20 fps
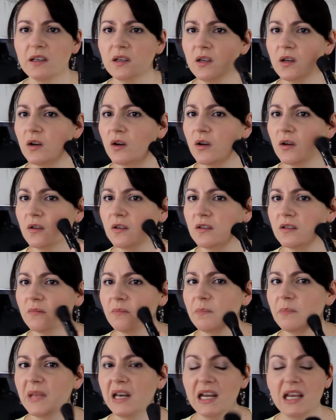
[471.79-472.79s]
you know,
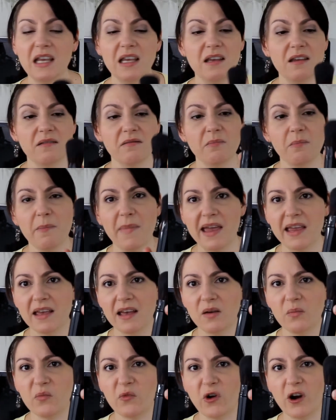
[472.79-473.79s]
mini
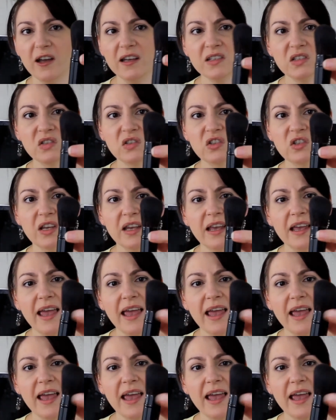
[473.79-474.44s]
makeup brush.